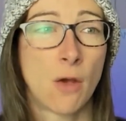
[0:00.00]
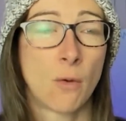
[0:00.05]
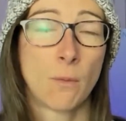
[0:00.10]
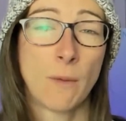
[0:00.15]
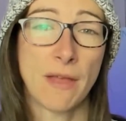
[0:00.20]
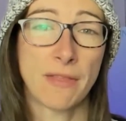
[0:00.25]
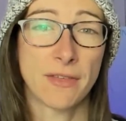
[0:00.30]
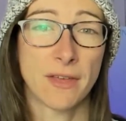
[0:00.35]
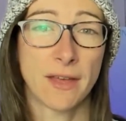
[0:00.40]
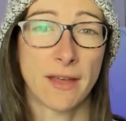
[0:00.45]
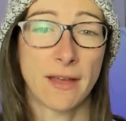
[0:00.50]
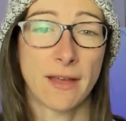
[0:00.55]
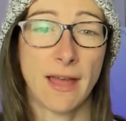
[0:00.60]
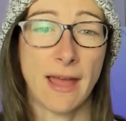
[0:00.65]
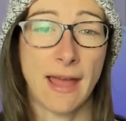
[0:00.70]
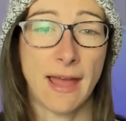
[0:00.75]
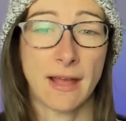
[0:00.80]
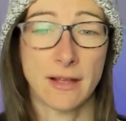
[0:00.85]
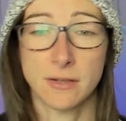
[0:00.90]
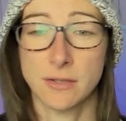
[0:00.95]

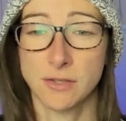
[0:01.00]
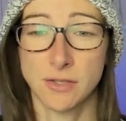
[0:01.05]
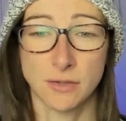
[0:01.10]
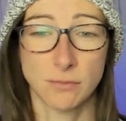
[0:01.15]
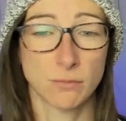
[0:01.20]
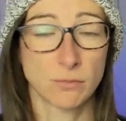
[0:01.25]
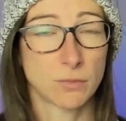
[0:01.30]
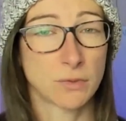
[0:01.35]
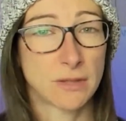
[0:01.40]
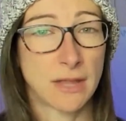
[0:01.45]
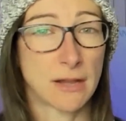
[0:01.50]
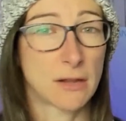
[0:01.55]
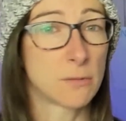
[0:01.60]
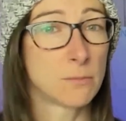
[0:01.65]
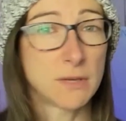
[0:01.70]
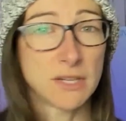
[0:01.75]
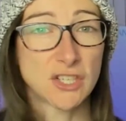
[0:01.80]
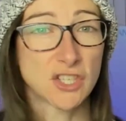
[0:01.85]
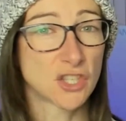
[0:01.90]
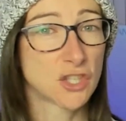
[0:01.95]
whether there can
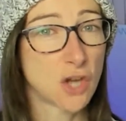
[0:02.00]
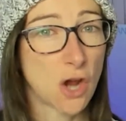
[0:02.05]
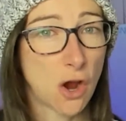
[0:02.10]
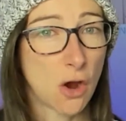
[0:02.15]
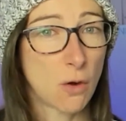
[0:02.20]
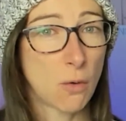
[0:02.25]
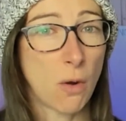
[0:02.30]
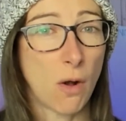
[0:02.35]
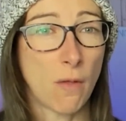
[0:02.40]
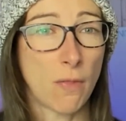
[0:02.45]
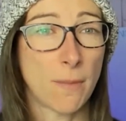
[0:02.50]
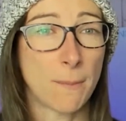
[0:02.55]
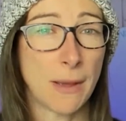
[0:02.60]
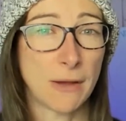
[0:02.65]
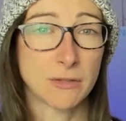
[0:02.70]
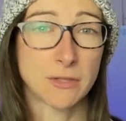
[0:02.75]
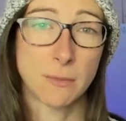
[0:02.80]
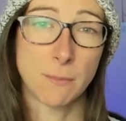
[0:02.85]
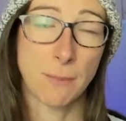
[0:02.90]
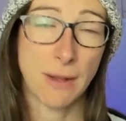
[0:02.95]
be snow on the
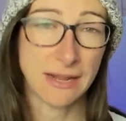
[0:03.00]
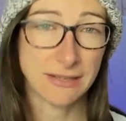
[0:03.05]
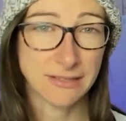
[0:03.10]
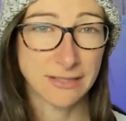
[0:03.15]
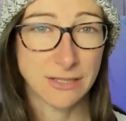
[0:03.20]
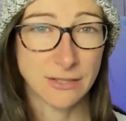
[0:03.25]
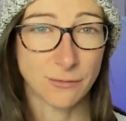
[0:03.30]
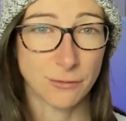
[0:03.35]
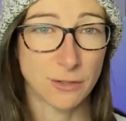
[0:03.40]
mountain passes,